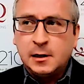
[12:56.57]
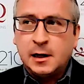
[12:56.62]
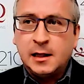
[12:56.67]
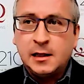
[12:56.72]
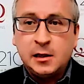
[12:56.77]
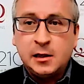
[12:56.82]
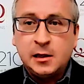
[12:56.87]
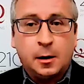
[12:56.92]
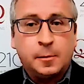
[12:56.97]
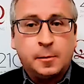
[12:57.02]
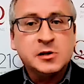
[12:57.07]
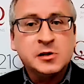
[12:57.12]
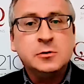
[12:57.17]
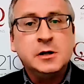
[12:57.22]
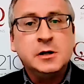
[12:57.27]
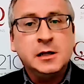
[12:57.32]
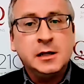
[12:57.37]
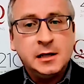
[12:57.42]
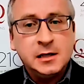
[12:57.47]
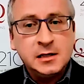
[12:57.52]
And the
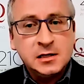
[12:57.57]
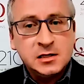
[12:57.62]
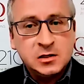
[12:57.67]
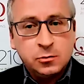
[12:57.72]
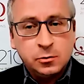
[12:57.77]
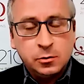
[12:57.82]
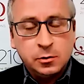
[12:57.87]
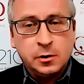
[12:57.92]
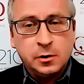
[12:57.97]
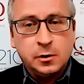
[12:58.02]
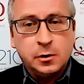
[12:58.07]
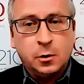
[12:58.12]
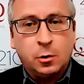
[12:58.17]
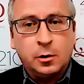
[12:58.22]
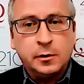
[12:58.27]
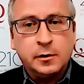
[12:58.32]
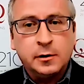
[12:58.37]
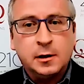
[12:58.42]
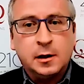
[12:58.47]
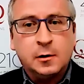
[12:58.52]
opportunity is through the
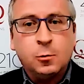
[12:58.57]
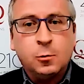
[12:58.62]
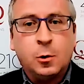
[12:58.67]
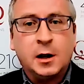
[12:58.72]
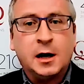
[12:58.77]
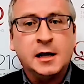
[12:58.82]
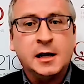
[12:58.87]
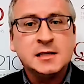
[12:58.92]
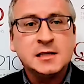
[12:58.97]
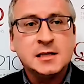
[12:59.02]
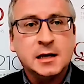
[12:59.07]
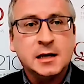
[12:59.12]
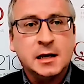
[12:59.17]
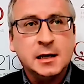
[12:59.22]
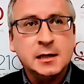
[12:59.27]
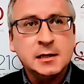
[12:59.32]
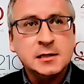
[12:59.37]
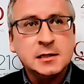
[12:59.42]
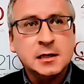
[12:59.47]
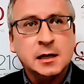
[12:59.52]
north. And what I say
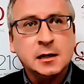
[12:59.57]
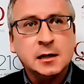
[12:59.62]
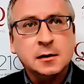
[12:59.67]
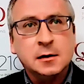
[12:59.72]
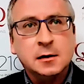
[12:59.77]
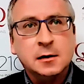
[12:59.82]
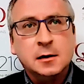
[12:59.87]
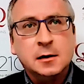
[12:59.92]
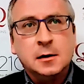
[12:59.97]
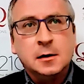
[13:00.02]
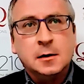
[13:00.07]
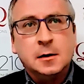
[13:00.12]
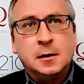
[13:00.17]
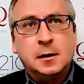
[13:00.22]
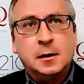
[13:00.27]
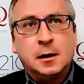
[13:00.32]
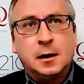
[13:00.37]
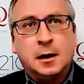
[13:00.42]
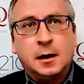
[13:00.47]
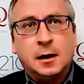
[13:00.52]
is that
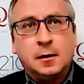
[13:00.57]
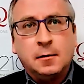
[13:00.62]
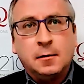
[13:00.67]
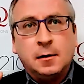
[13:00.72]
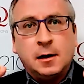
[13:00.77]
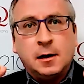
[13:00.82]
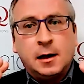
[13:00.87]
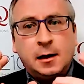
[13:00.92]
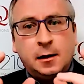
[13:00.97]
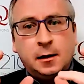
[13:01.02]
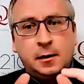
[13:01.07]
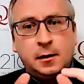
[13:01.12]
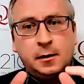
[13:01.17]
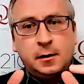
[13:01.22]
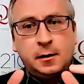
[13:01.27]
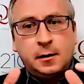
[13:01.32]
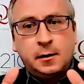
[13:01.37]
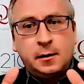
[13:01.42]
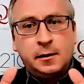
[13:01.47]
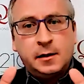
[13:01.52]
uh,
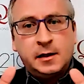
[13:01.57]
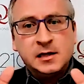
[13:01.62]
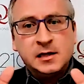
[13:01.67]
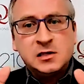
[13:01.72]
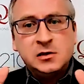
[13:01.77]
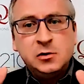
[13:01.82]
this